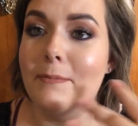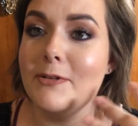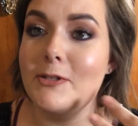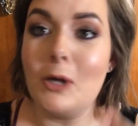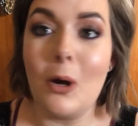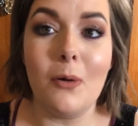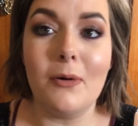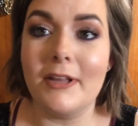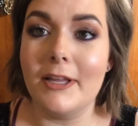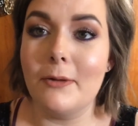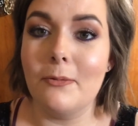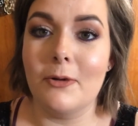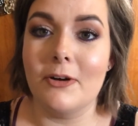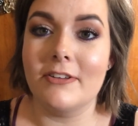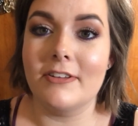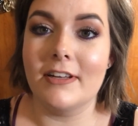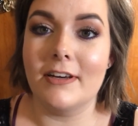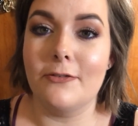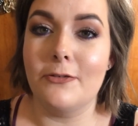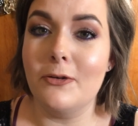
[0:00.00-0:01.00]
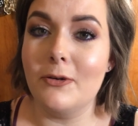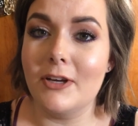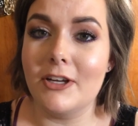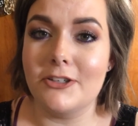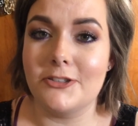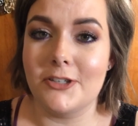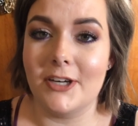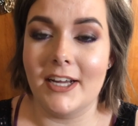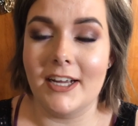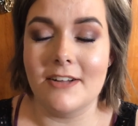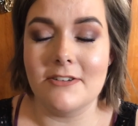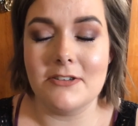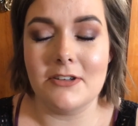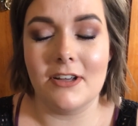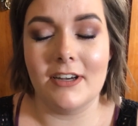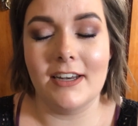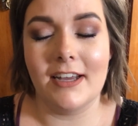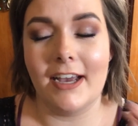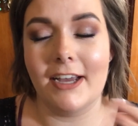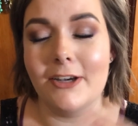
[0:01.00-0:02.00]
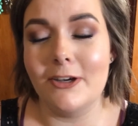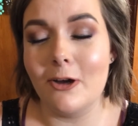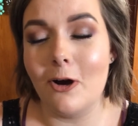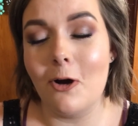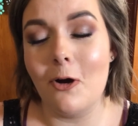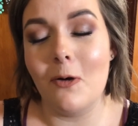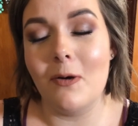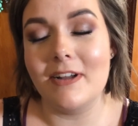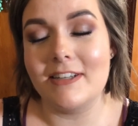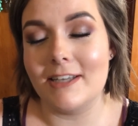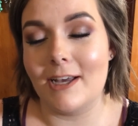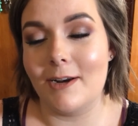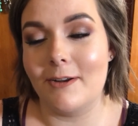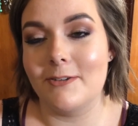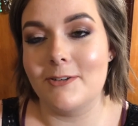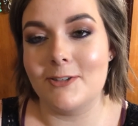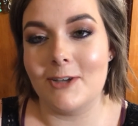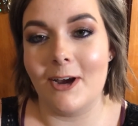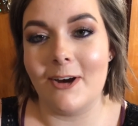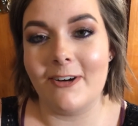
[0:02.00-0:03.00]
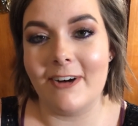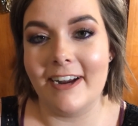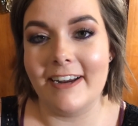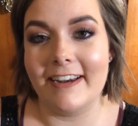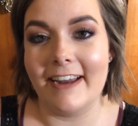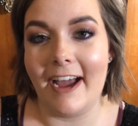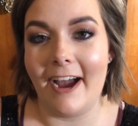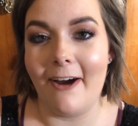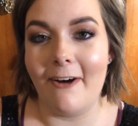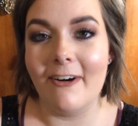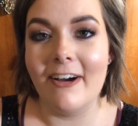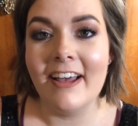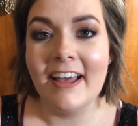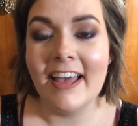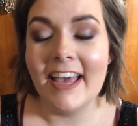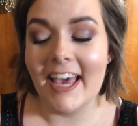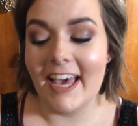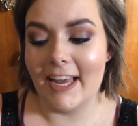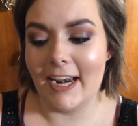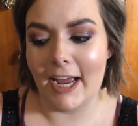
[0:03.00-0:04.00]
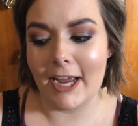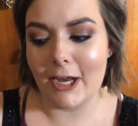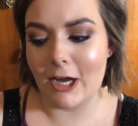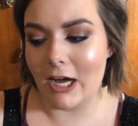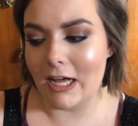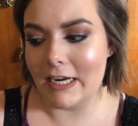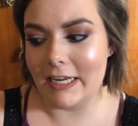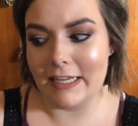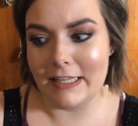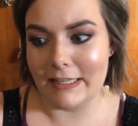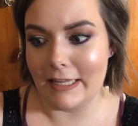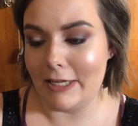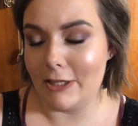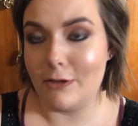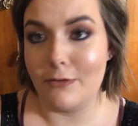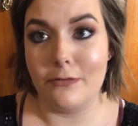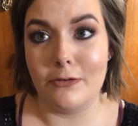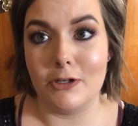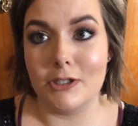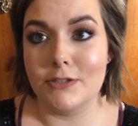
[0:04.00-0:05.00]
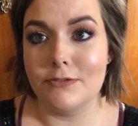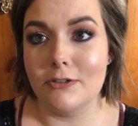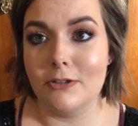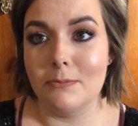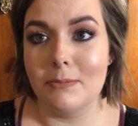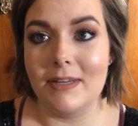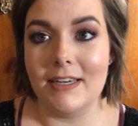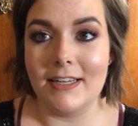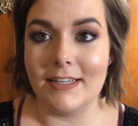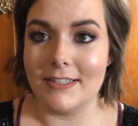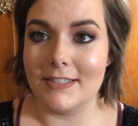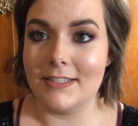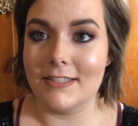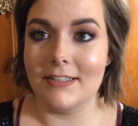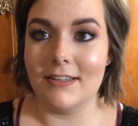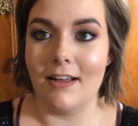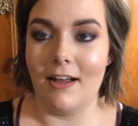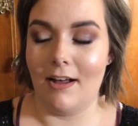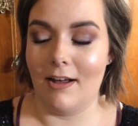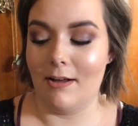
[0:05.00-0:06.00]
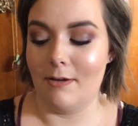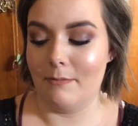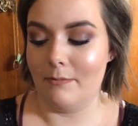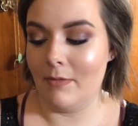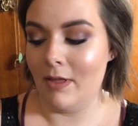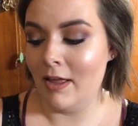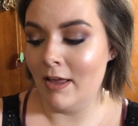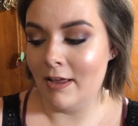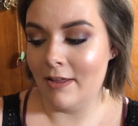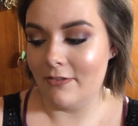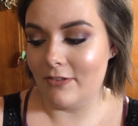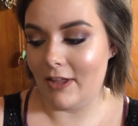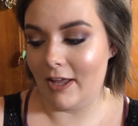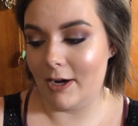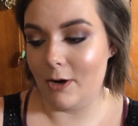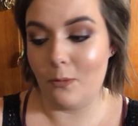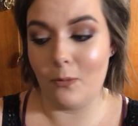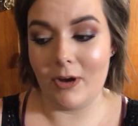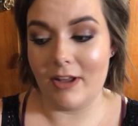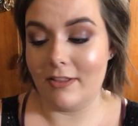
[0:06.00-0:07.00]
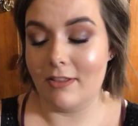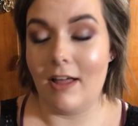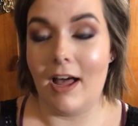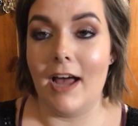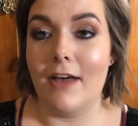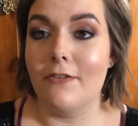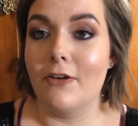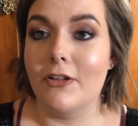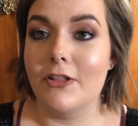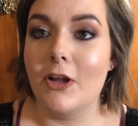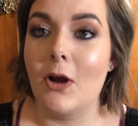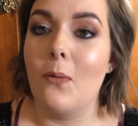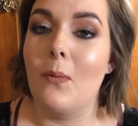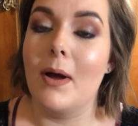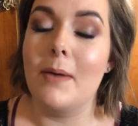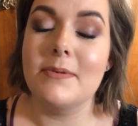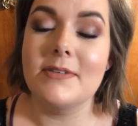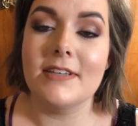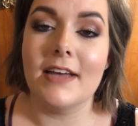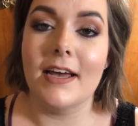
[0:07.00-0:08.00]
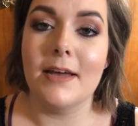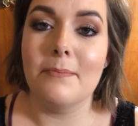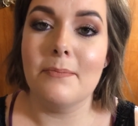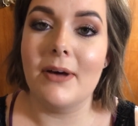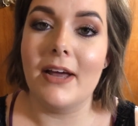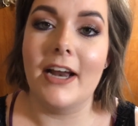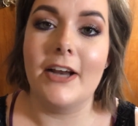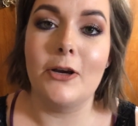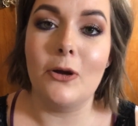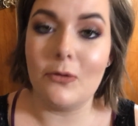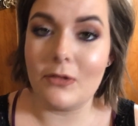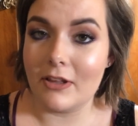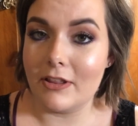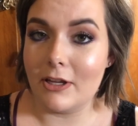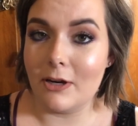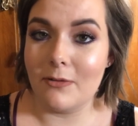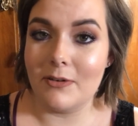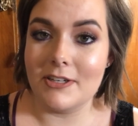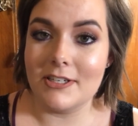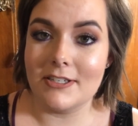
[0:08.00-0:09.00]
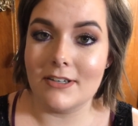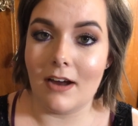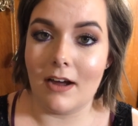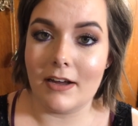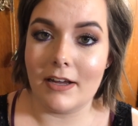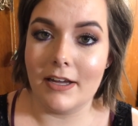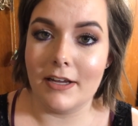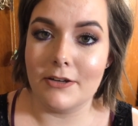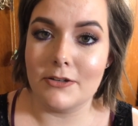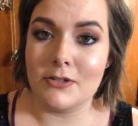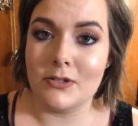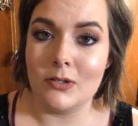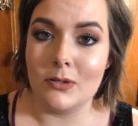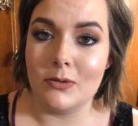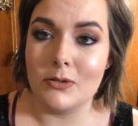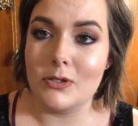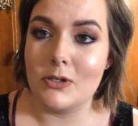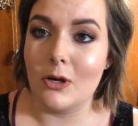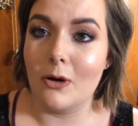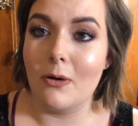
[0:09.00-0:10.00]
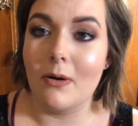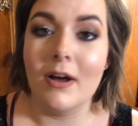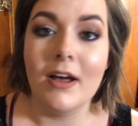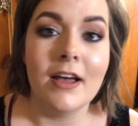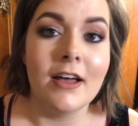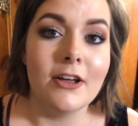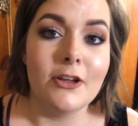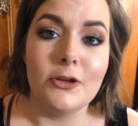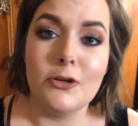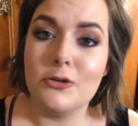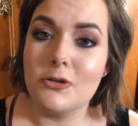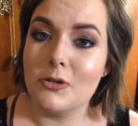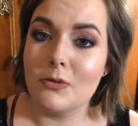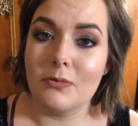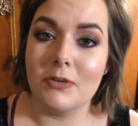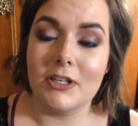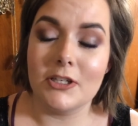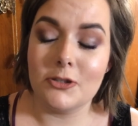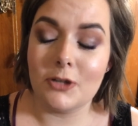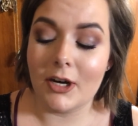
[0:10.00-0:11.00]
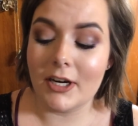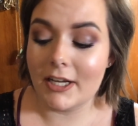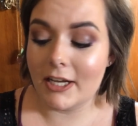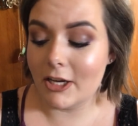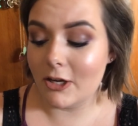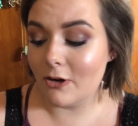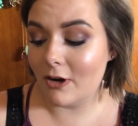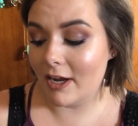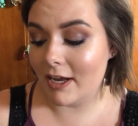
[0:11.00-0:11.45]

Totally worth it if you can get your hands on it. I know it's out of stock right now, and I got it in like the first few minutes that it went live on their website, but I know that they're restocking it soon, so you should really try to get your